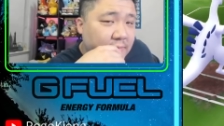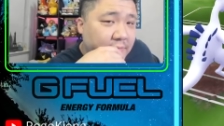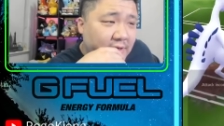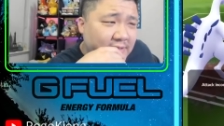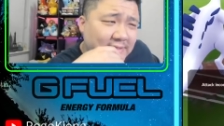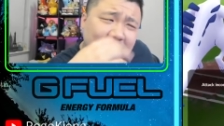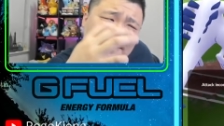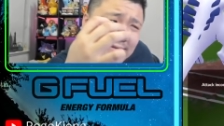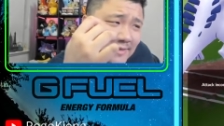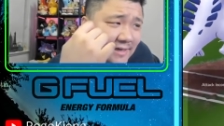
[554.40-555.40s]
but
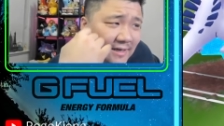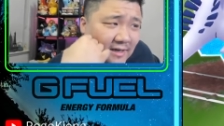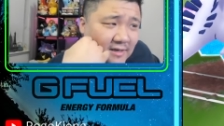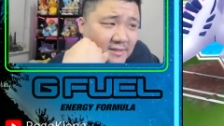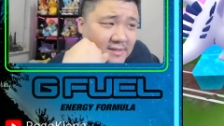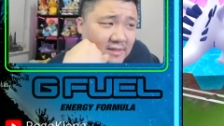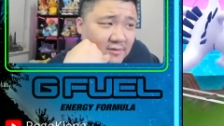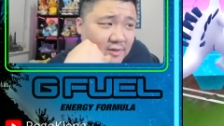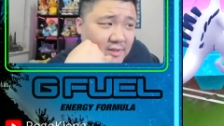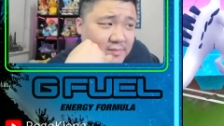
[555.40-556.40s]
uh, honestly,
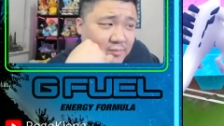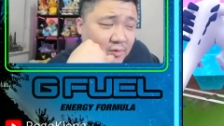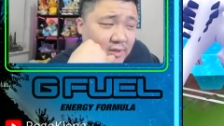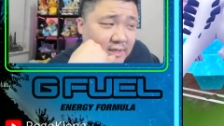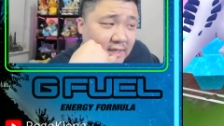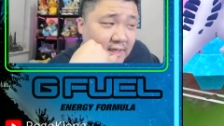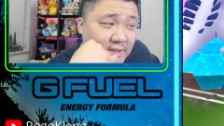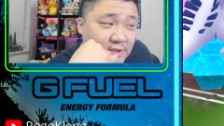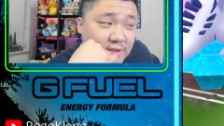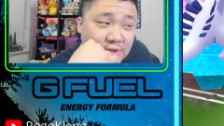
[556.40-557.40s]
Lugia is pretty tanky.
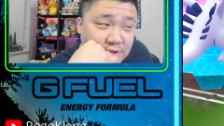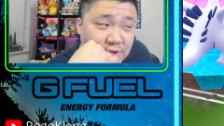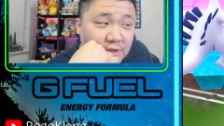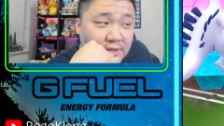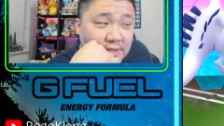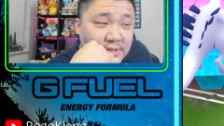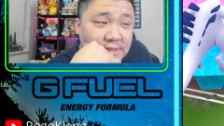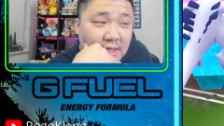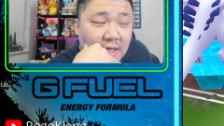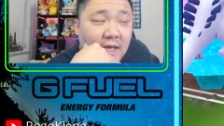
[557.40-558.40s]
Actually, going to shield this.
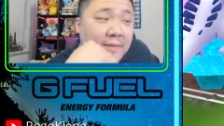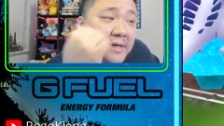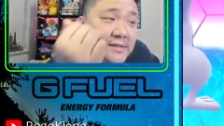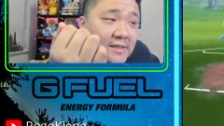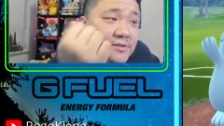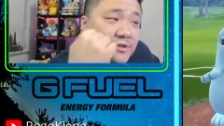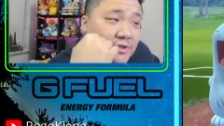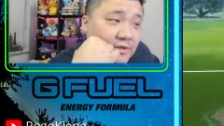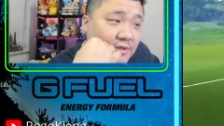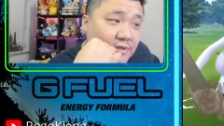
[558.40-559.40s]
It makes sense to
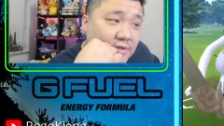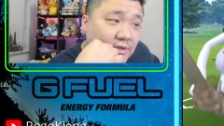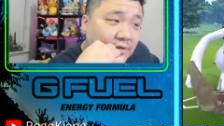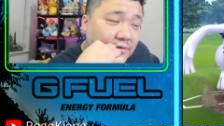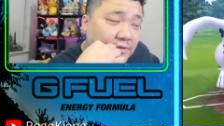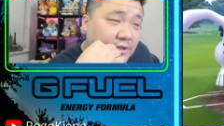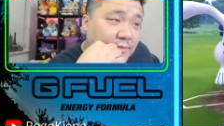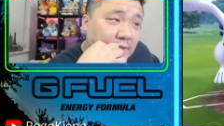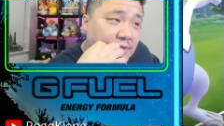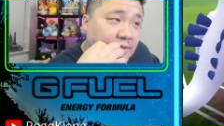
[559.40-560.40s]
shield this too, just
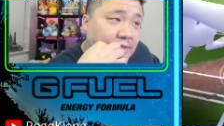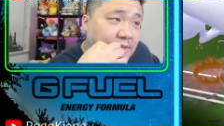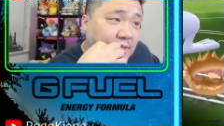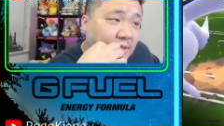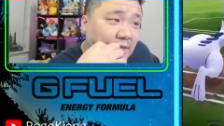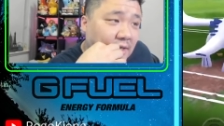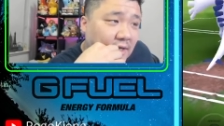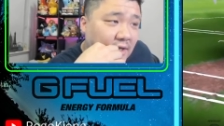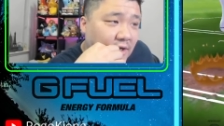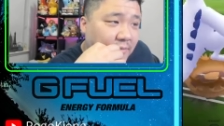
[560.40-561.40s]
because this is the
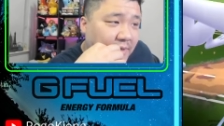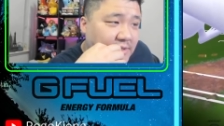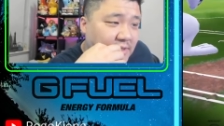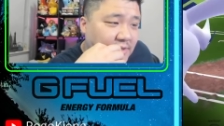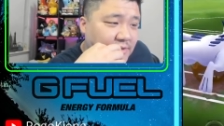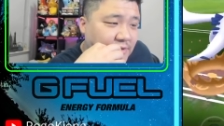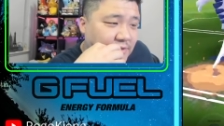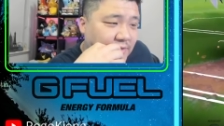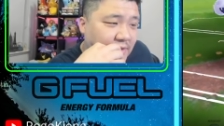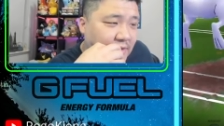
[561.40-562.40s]
your best answer
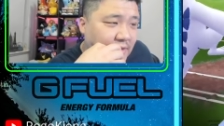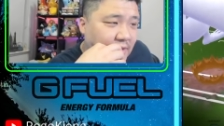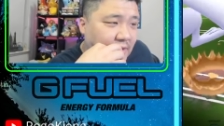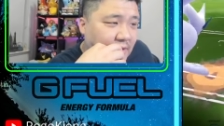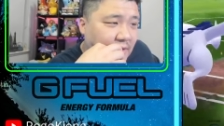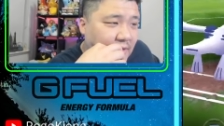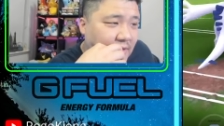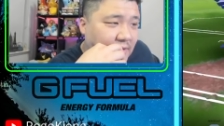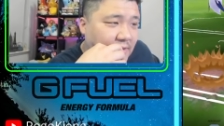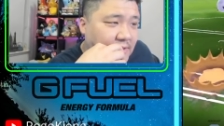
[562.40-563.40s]
to it. Going
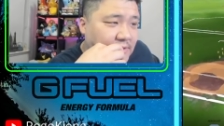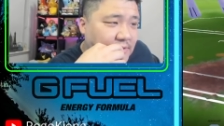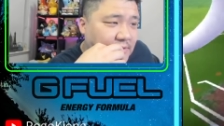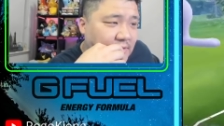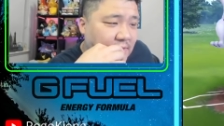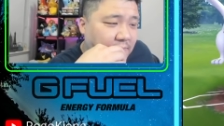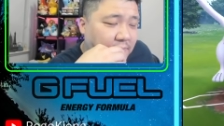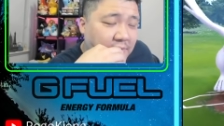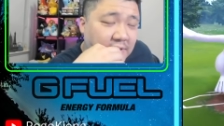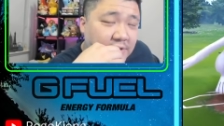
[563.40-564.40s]
to at least
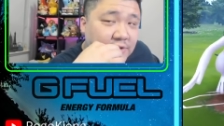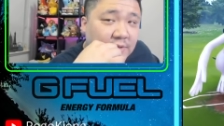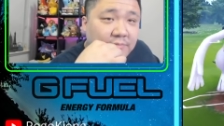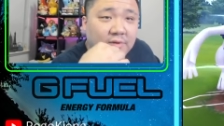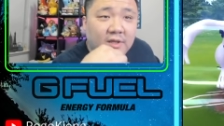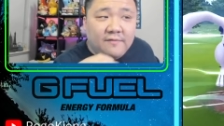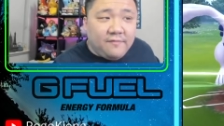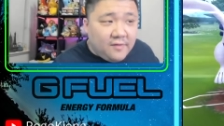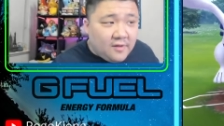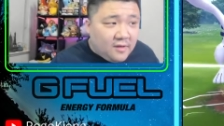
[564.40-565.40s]
potentially
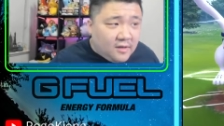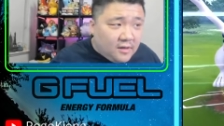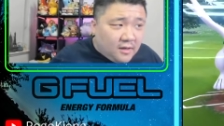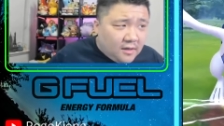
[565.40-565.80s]
bluff the